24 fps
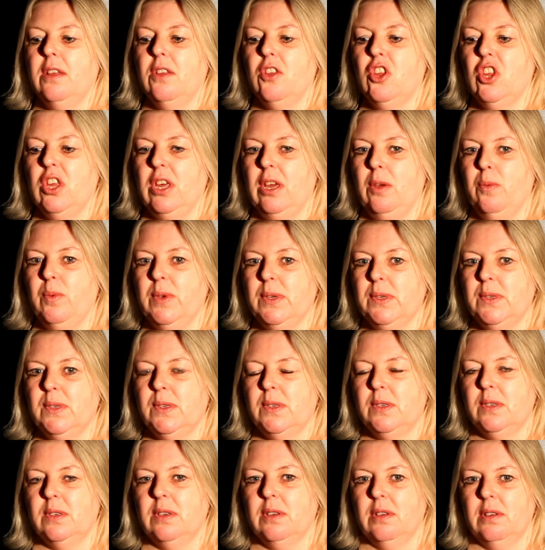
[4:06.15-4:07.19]
She
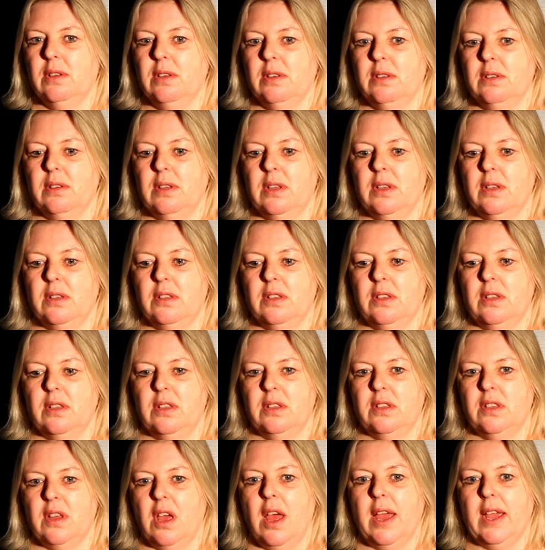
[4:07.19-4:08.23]
was
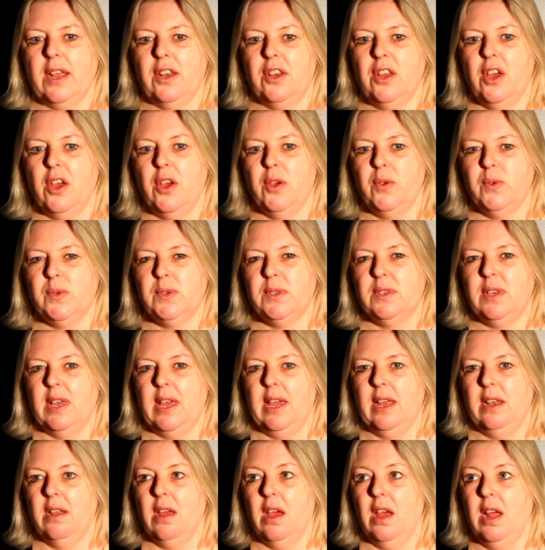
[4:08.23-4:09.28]
diagnosed
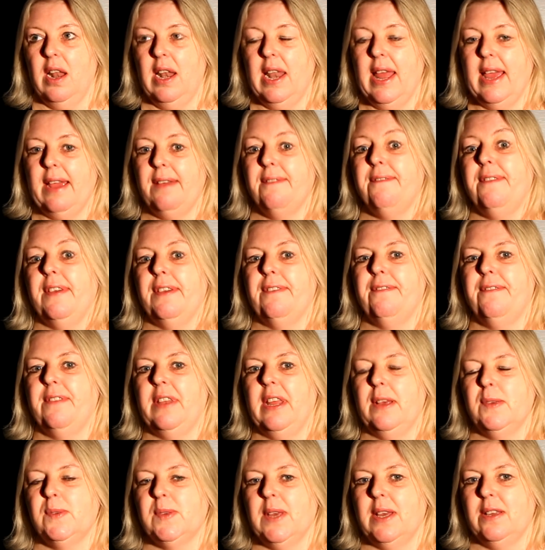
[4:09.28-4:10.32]
in her late
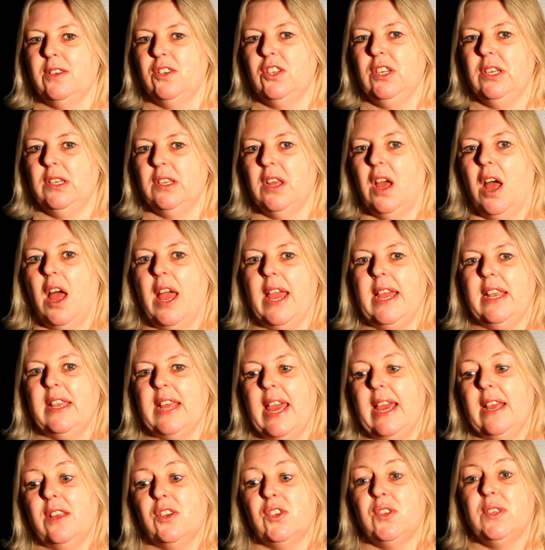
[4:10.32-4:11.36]
50s and she died
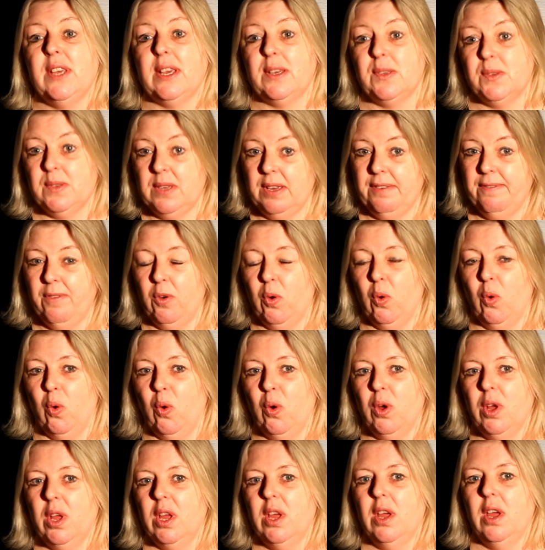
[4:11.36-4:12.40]
aged
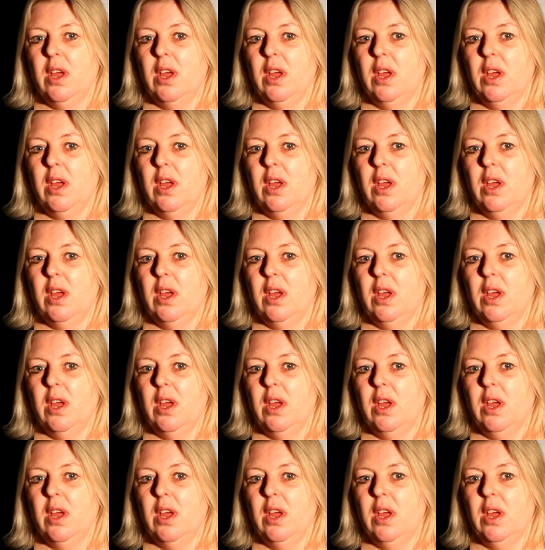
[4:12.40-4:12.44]
64.